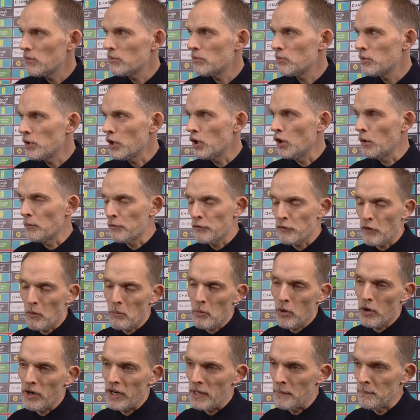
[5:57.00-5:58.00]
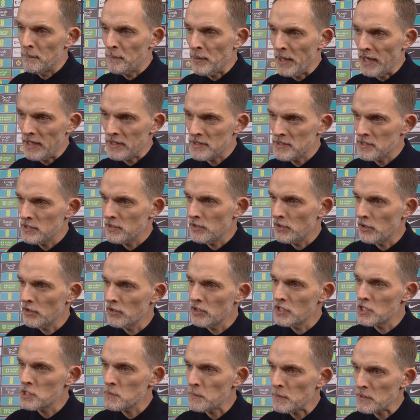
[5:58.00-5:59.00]
we hope for more impact on
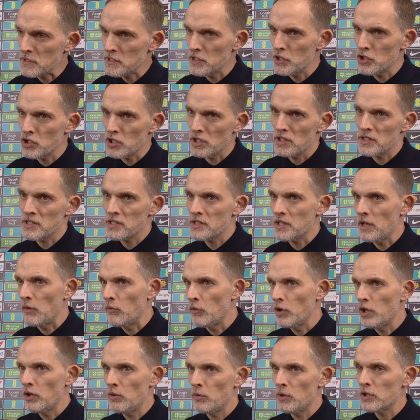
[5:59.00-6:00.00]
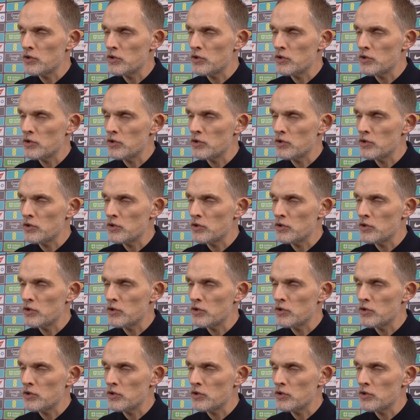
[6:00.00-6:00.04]
these positions than we